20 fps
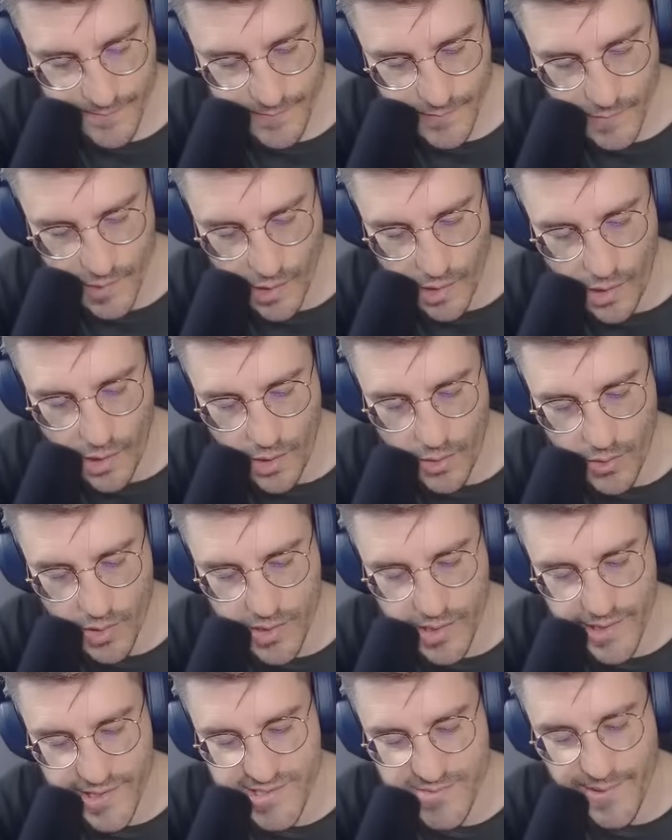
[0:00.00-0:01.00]
Oh,
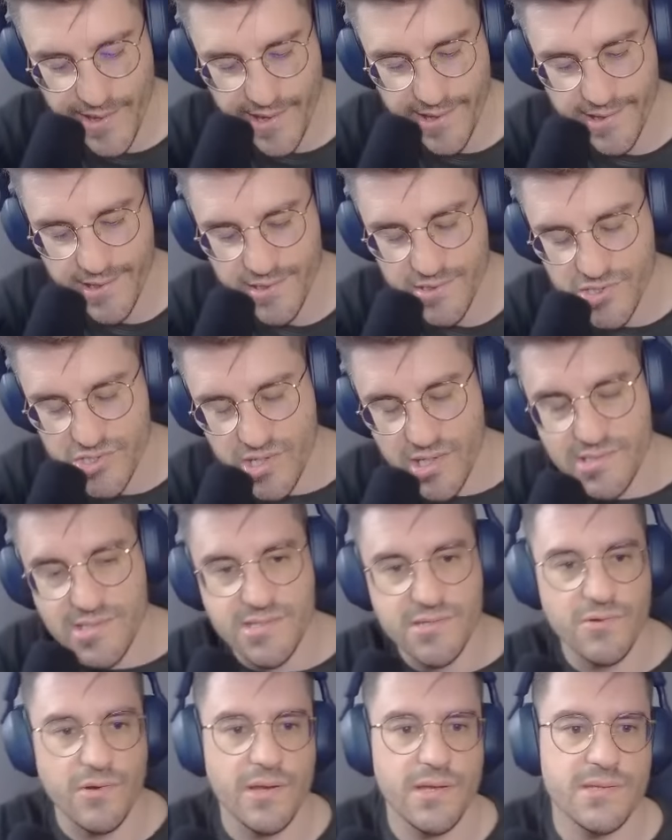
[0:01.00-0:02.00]
okay, it's back.
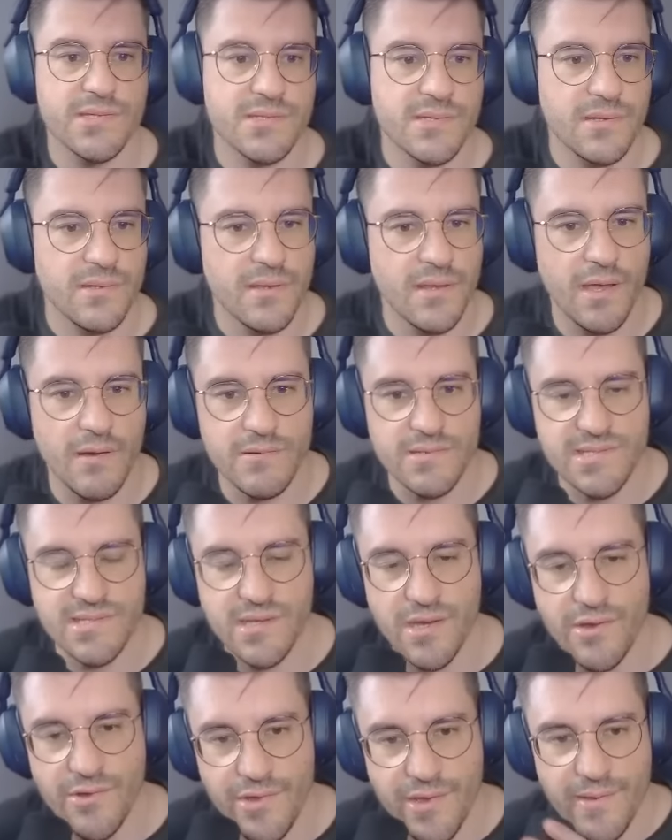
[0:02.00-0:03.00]
Jesus Christ, that was
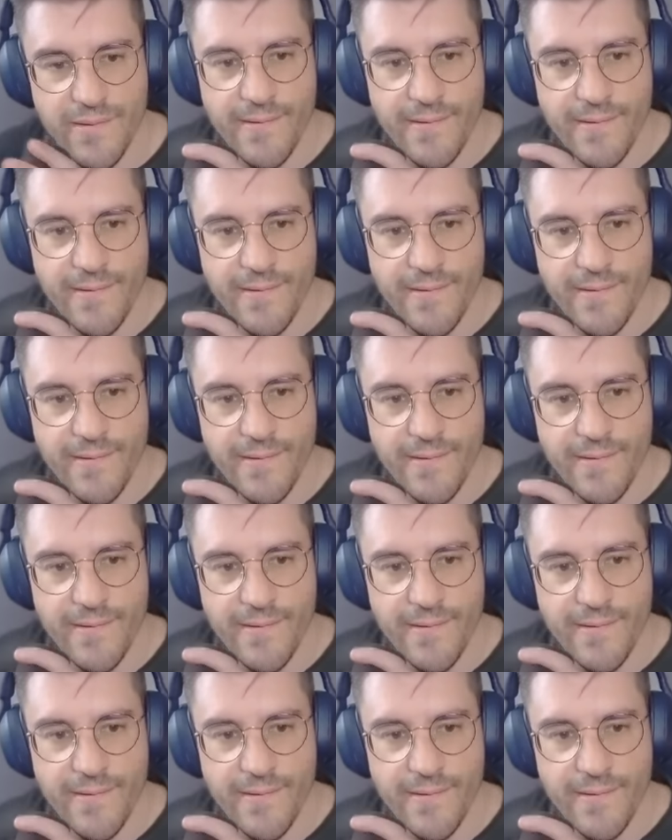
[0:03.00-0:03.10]
scary.